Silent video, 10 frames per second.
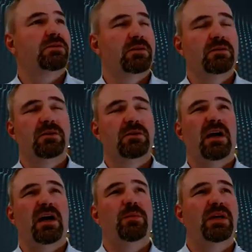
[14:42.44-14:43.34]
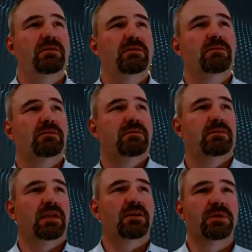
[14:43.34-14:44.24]
or a comment
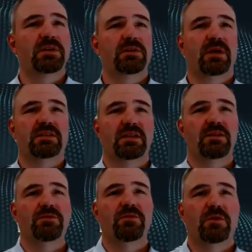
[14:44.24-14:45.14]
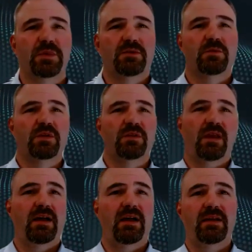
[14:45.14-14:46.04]
that really resonated for me with
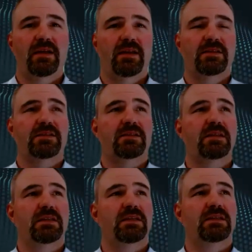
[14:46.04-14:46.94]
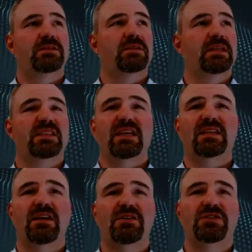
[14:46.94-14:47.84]
AI, and it's
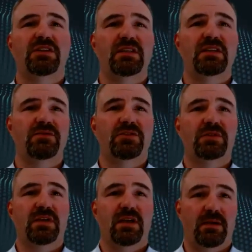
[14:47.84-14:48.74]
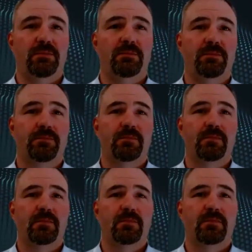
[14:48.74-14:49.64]
technology that gives you time,
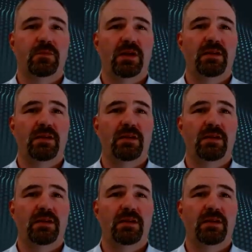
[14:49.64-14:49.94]
right?